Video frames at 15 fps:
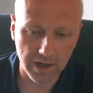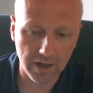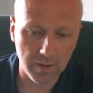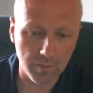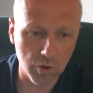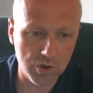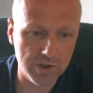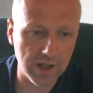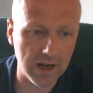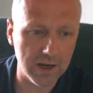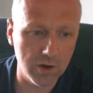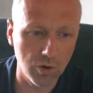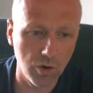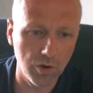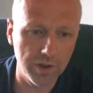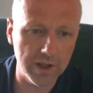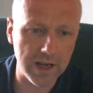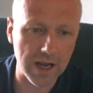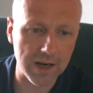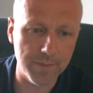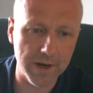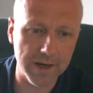Must thank all the
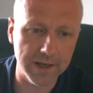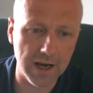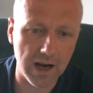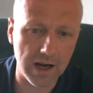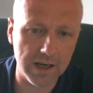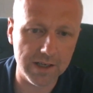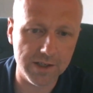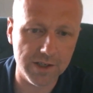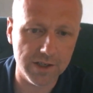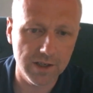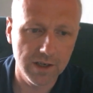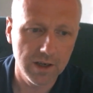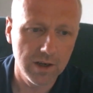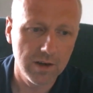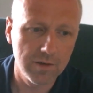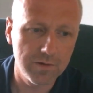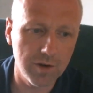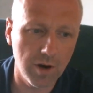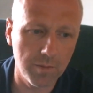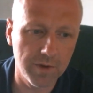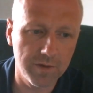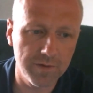admin guys
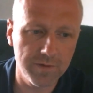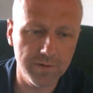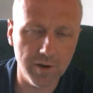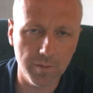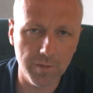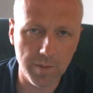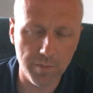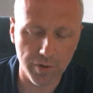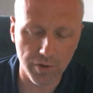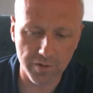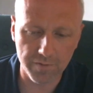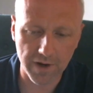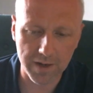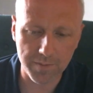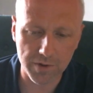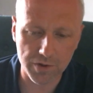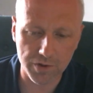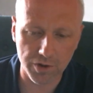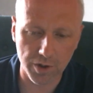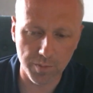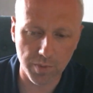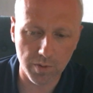from the Approved Vapors
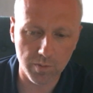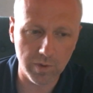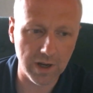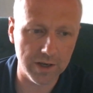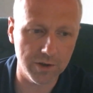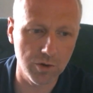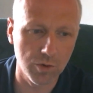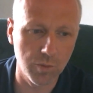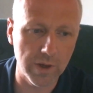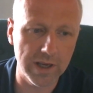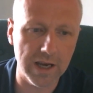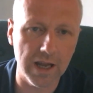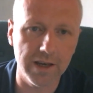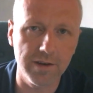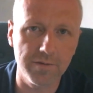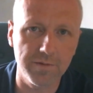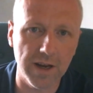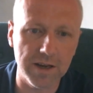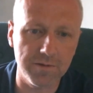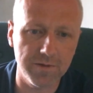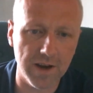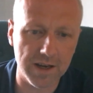group. We had a good weekend at
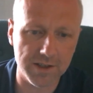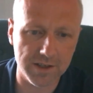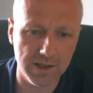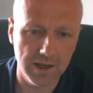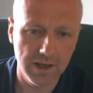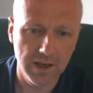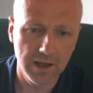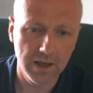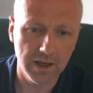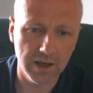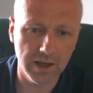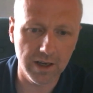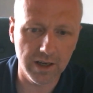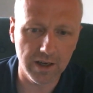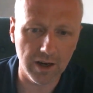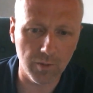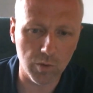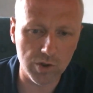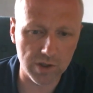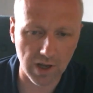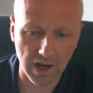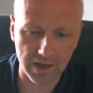Vape Fest, and I
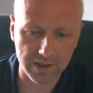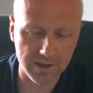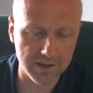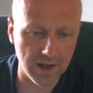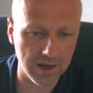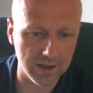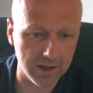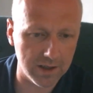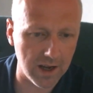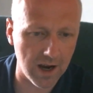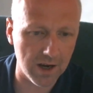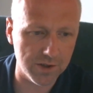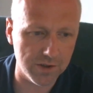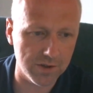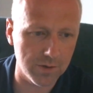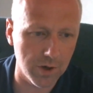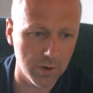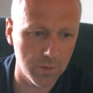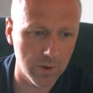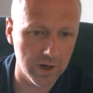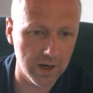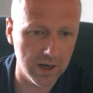must like to thank the guys
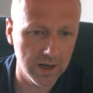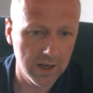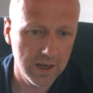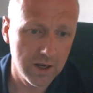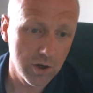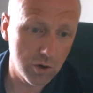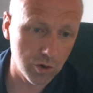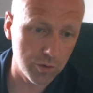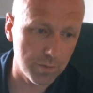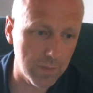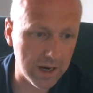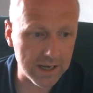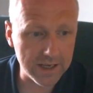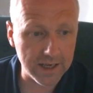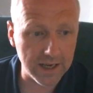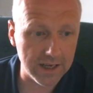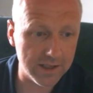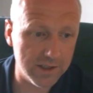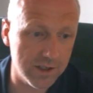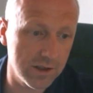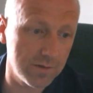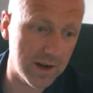who couldn't make it
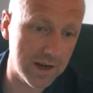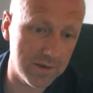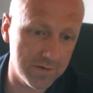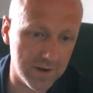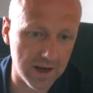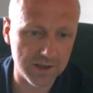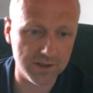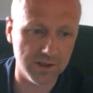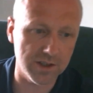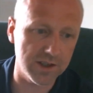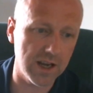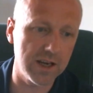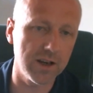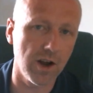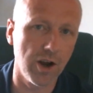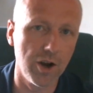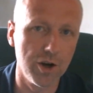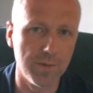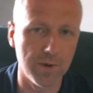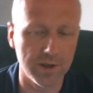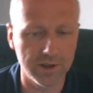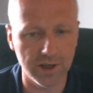to the Vape Fest and stayed at home
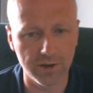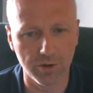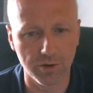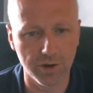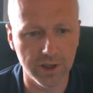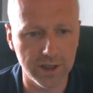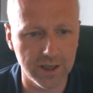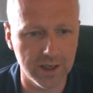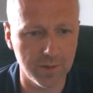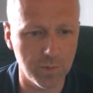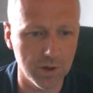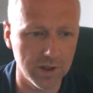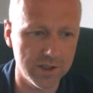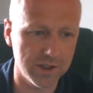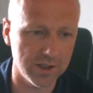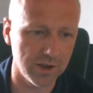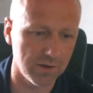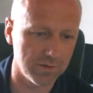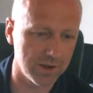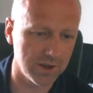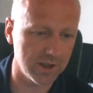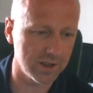and did all the policing
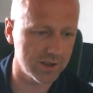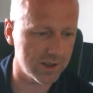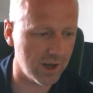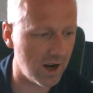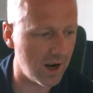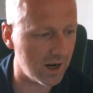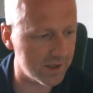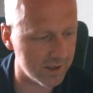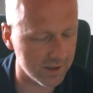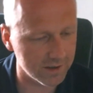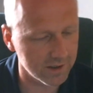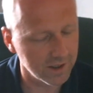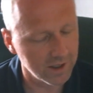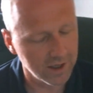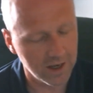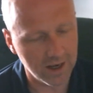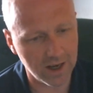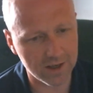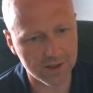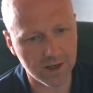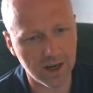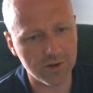of the site and
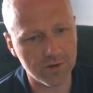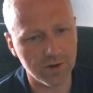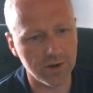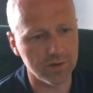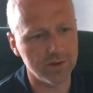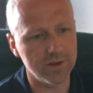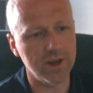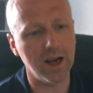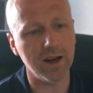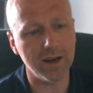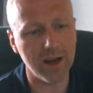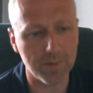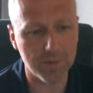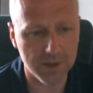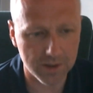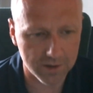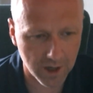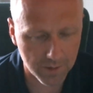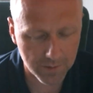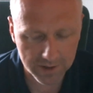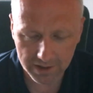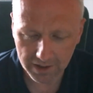etc. and kept it
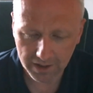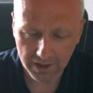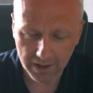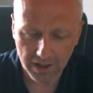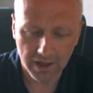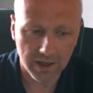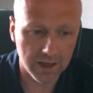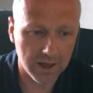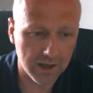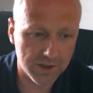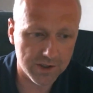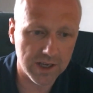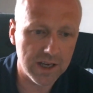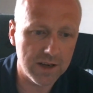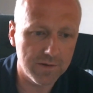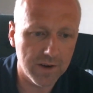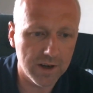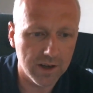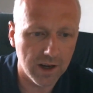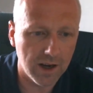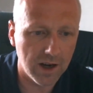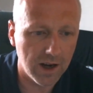going.
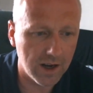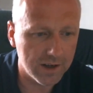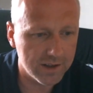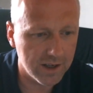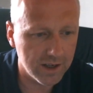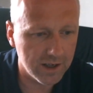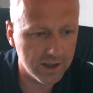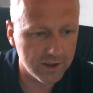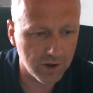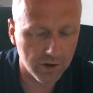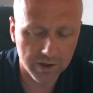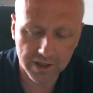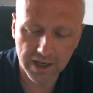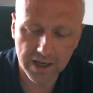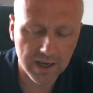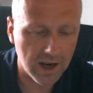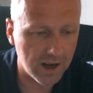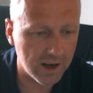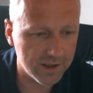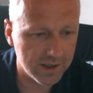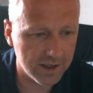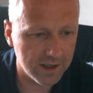Stephen and Donaghy
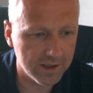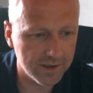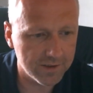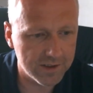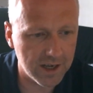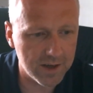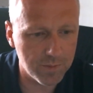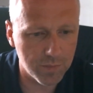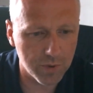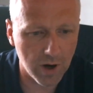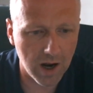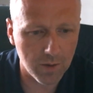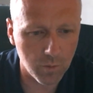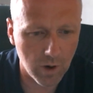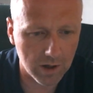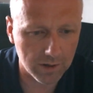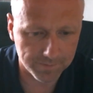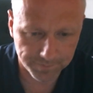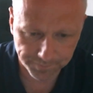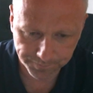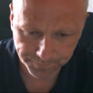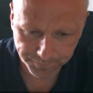and Dave Brightwell
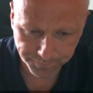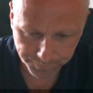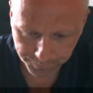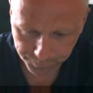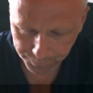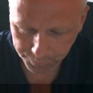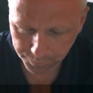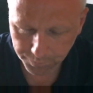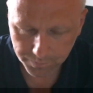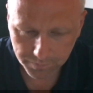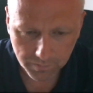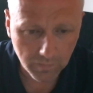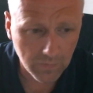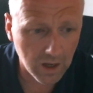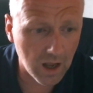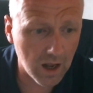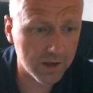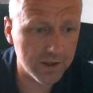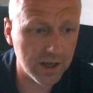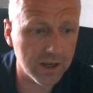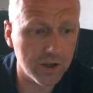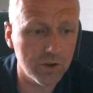
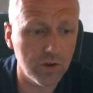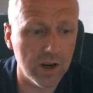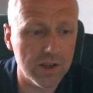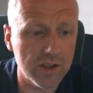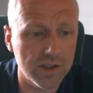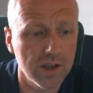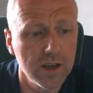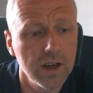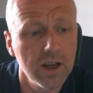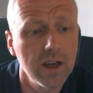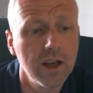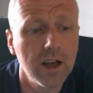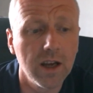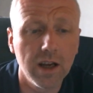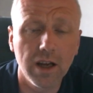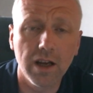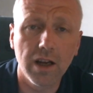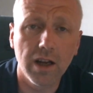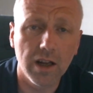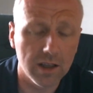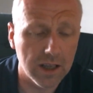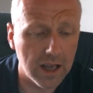and Chris
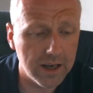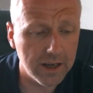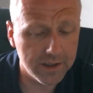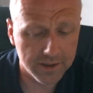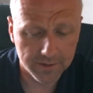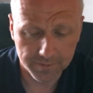Leonard,